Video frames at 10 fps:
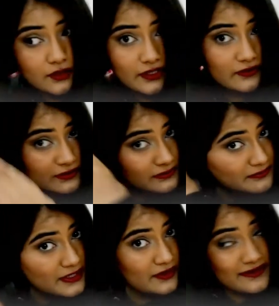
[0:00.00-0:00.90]
Okay, so
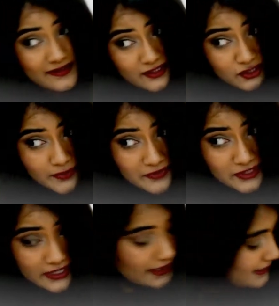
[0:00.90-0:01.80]
because it's a
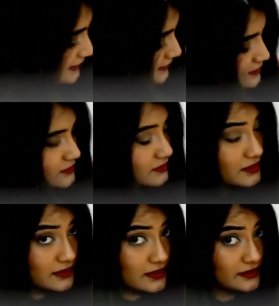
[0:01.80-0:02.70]
chopstick hair
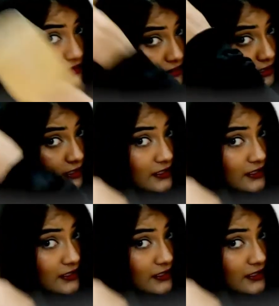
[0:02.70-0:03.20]
curler,